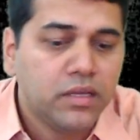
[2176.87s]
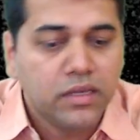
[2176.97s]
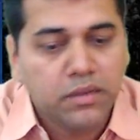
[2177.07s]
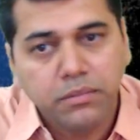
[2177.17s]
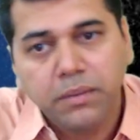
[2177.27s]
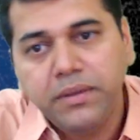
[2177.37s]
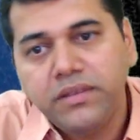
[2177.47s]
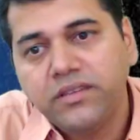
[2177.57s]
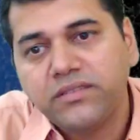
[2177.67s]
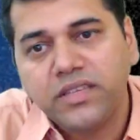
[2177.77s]
Maybe
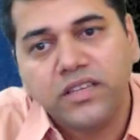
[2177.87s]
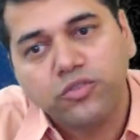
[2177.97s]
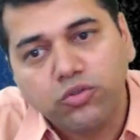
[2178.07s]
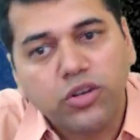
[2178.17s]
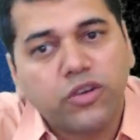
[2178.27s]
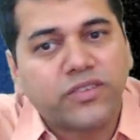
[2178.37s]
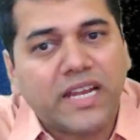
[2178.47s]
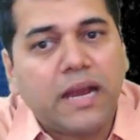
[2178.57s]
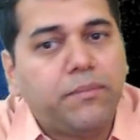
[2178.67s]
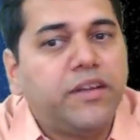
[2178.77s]
these things you could have
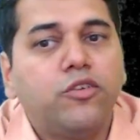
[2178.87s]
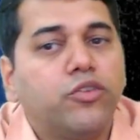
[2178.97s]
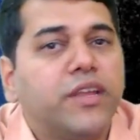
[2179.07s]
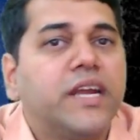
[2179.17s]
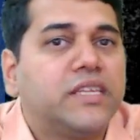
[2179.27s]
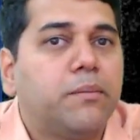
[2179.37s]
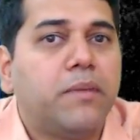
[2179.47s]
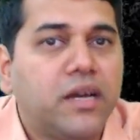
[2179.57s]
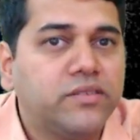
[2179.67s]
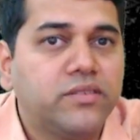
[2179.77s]
scrapped it looking at the
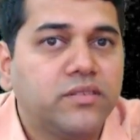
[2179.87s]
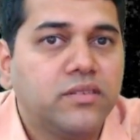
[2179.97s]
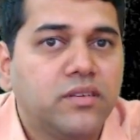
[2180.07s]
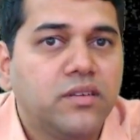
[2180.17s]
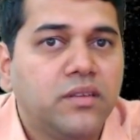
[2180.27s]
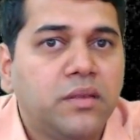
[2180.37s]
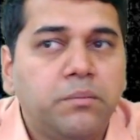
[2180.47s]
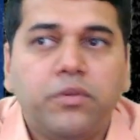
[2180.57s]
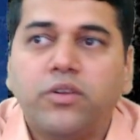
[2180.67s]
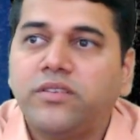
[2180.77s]
marks,
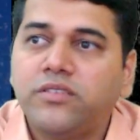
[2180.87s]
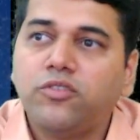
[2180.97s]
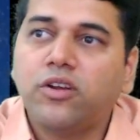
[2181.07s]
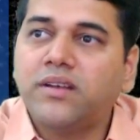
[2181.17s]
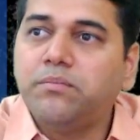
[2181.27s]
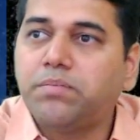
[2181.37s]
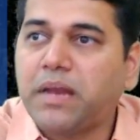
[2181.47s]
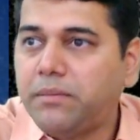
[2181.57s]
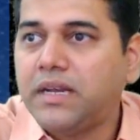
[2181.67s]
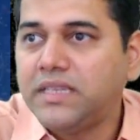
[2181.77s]
because this is not
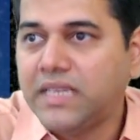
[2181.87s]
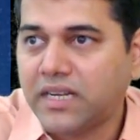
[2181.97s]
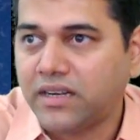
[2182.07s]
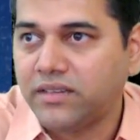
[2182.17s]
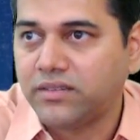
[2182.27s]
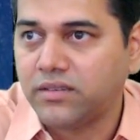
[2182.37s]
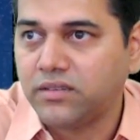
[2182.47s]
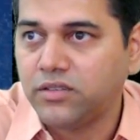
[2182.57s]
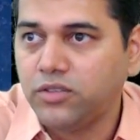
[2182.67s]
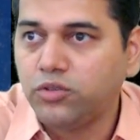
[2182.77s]
primarily that reason.
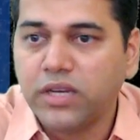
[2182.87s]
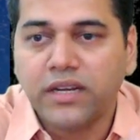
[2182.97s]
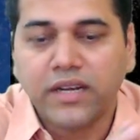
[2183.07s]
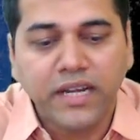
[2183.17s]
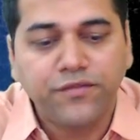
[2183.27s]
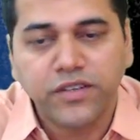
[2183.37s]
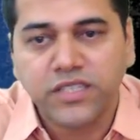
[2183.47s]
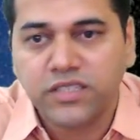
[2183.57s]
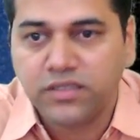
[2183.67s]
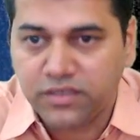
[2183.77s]
You can write
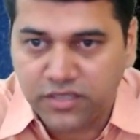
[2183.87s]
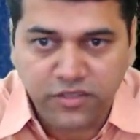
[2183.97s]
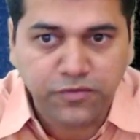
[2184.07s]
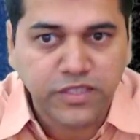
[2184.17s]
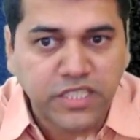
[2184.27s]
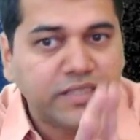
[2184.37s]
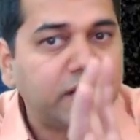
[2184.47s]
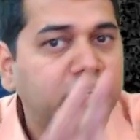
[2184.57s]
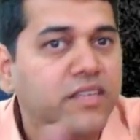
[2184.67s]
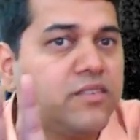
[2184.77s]
first this first
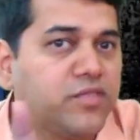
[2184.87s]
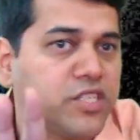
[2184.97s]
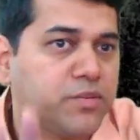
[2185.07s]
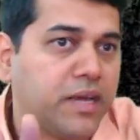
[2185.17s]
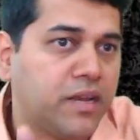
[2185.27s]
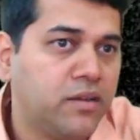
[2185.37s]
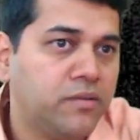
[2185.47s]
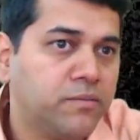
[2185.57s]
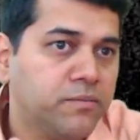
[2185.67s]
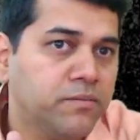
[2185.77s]
sentence, first para.
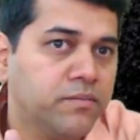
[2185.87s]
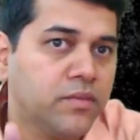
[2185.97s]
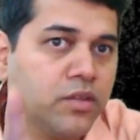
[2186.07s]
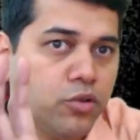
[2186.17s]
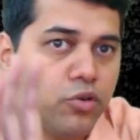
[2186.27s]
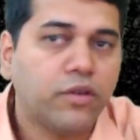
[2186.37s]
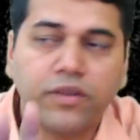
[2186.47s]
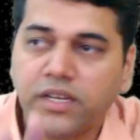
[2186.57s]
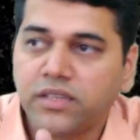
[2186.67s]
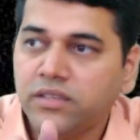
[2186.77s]
You could have
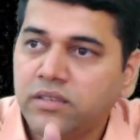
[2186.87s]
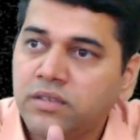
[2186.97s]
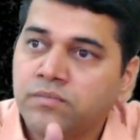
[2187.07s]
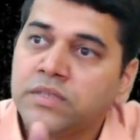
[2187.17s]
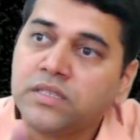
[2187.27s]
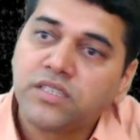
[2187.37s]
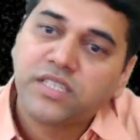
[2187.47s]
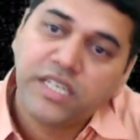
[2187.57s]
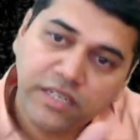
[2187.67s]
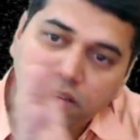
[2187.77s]
written this.
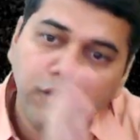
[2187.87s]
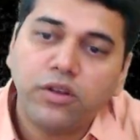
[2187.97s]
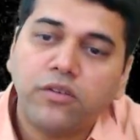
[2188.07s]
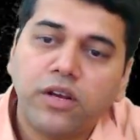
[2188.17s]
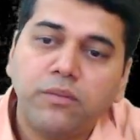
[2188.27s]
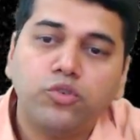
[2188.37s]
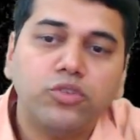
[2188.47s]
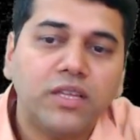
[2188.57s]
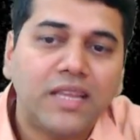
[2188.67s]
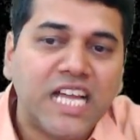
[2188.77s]
Straight away you could have come to
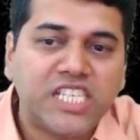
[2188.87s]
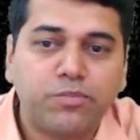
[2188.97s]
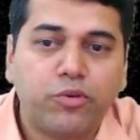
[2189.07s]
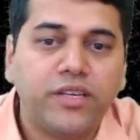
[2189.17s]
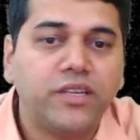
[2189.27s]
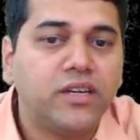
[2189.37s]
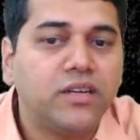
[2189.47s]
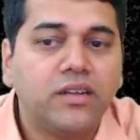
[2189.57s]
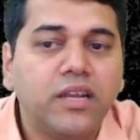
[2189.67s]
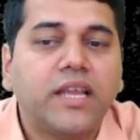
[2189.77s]
the last point here,
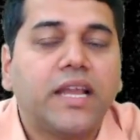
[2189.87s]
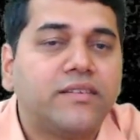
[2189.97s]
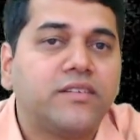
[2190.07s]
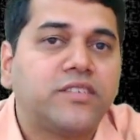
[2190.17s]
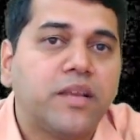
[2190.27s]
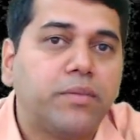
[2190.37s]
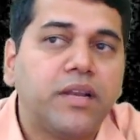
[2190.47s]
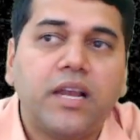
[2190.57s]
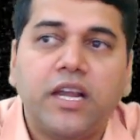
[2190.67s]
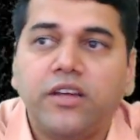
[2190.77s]
like assets
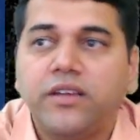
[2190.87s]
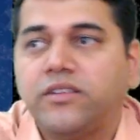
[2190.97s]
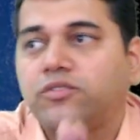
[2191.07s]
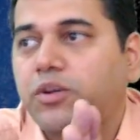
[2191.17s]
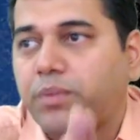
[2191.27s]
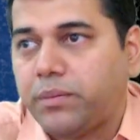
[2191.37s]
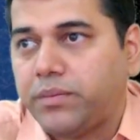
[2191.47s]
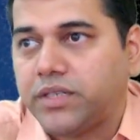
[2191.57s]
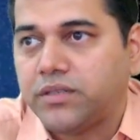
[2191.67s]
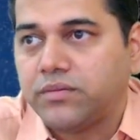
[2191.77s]
temporarily held is not permitted.